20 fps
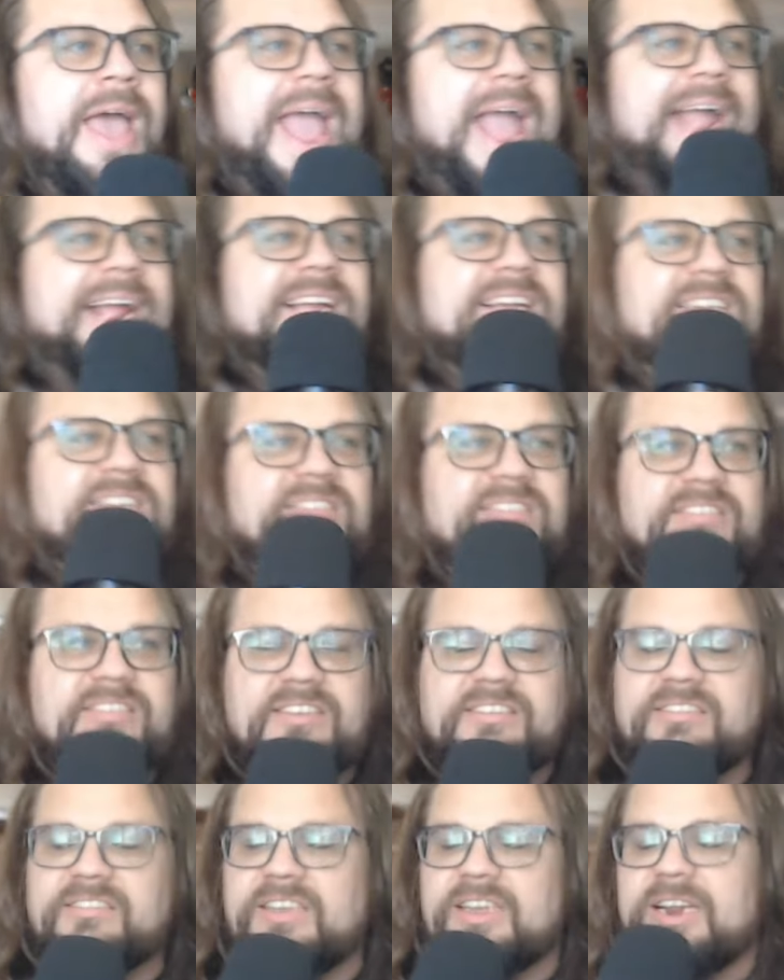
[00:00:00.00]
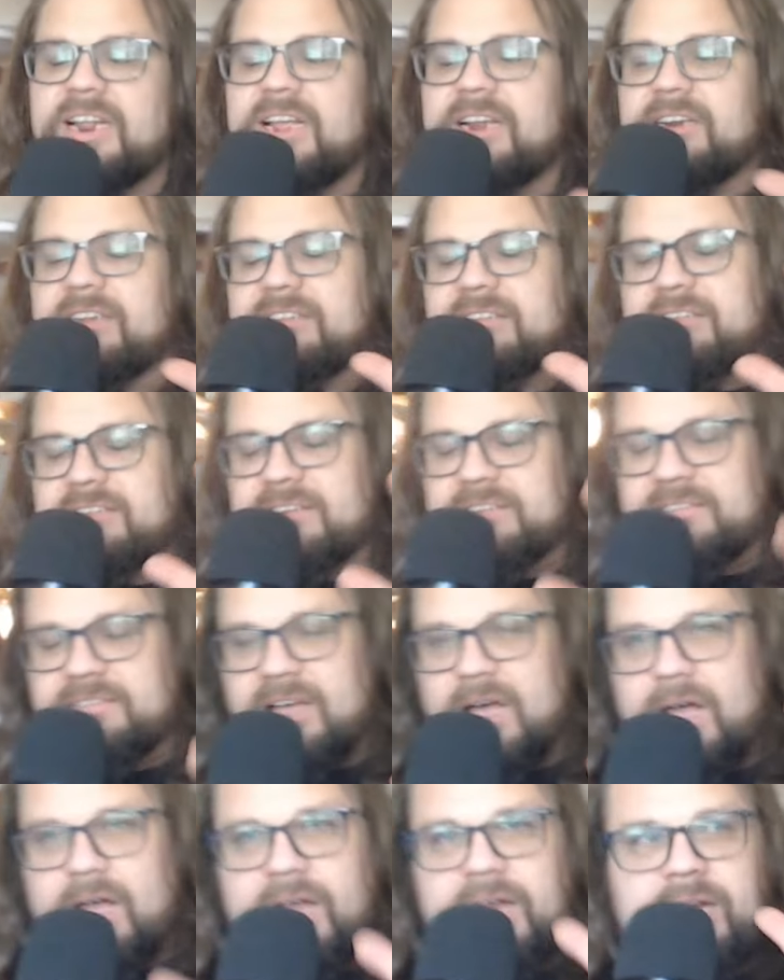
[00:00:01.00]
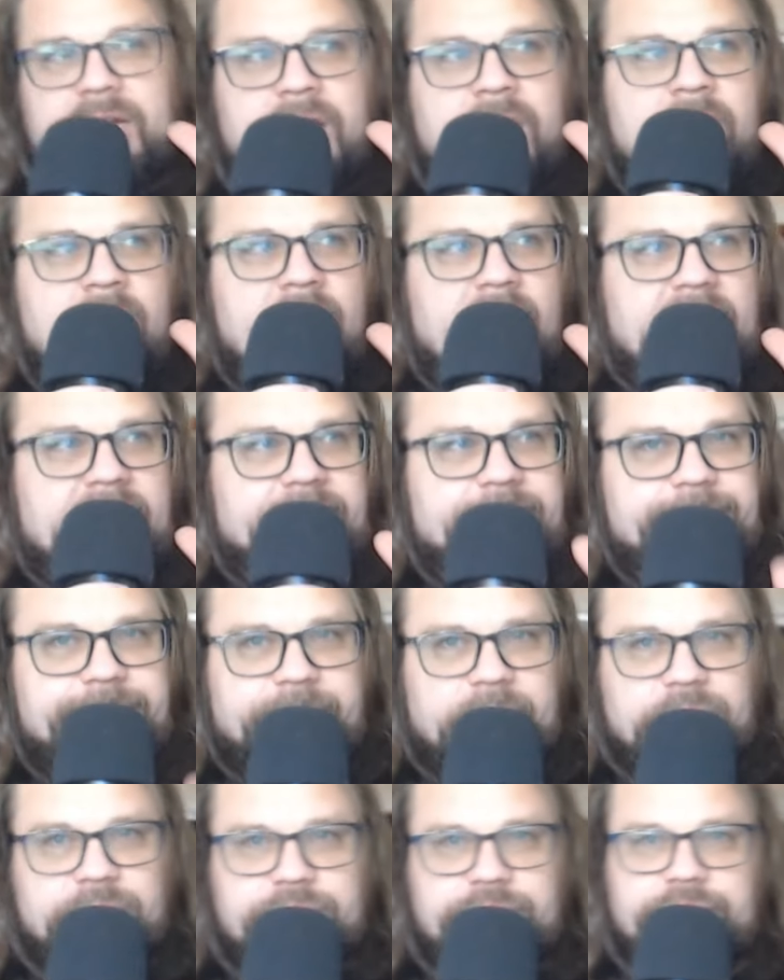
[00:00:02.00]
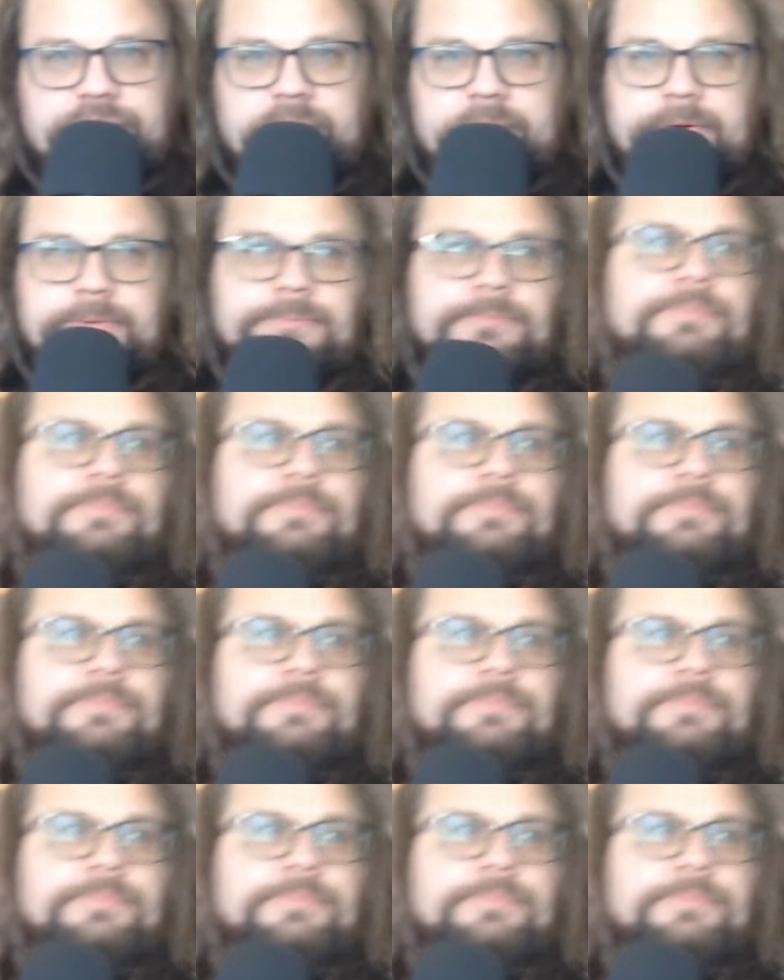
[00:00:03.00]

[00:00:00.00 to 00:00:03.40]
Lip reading: and consistent in its design and function.